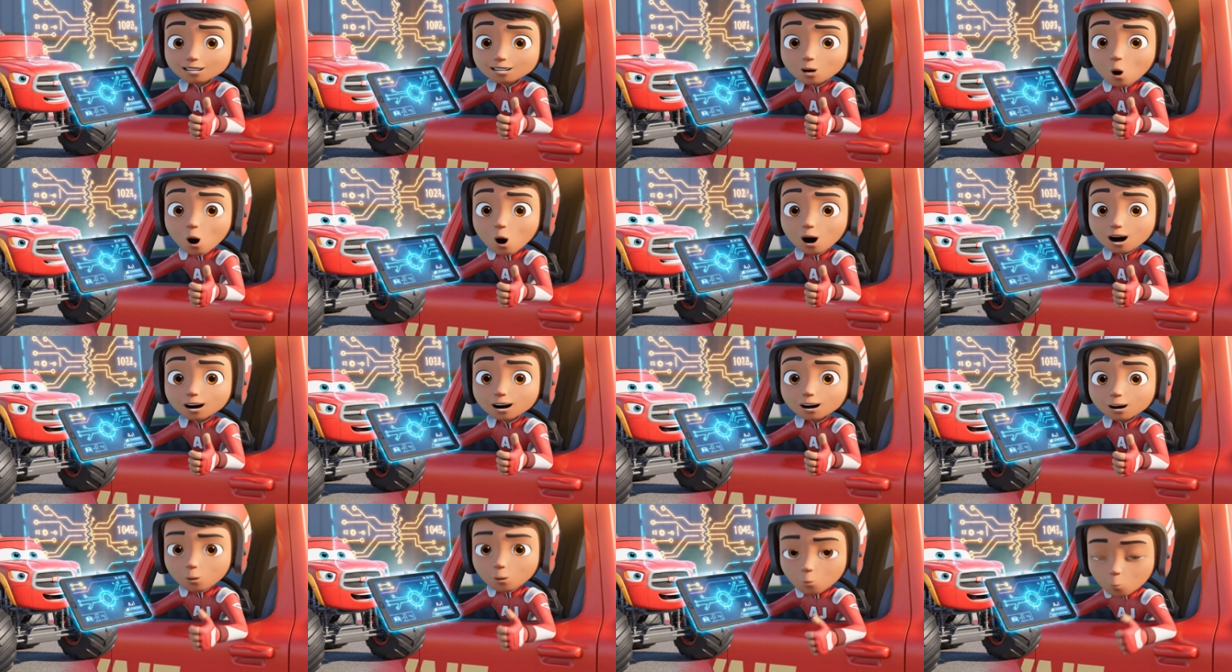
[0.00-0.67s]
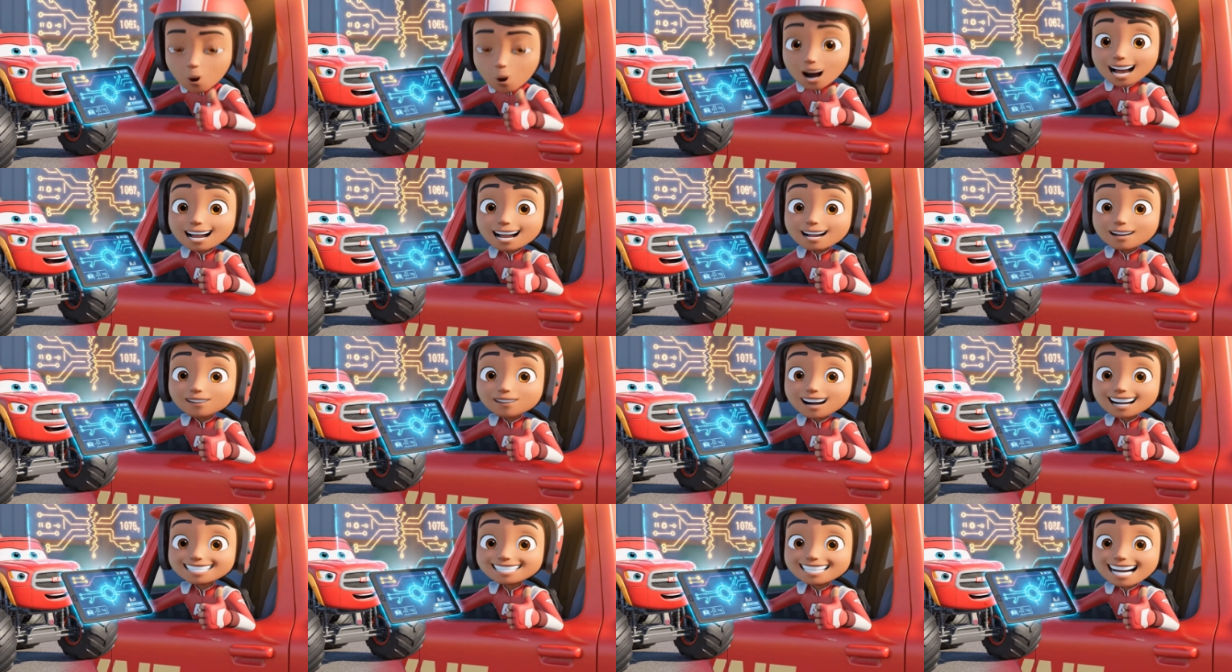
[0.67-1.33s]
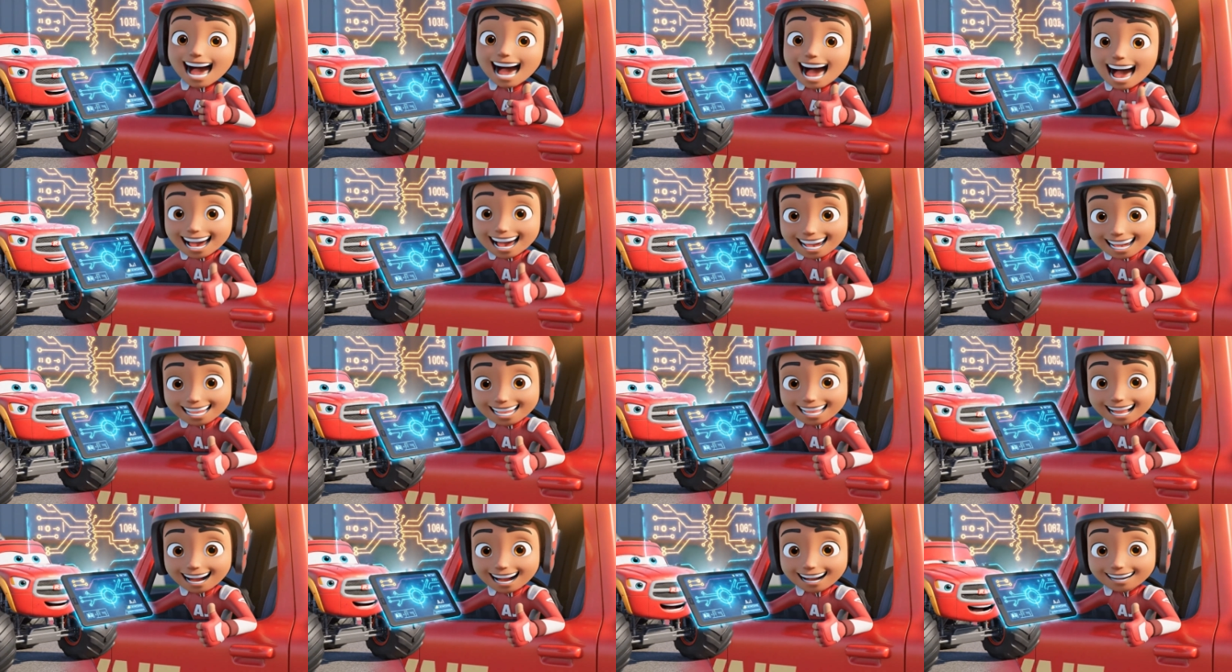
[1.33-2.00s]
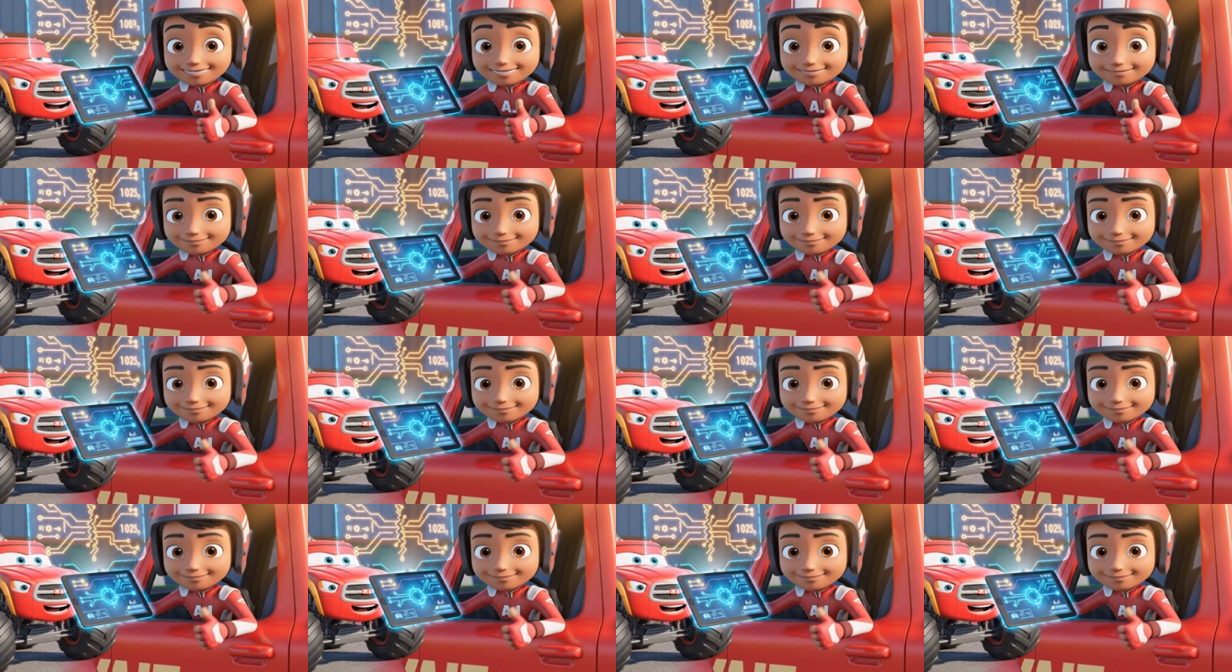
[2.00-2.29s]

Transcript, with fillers: of torque, we can fix anything.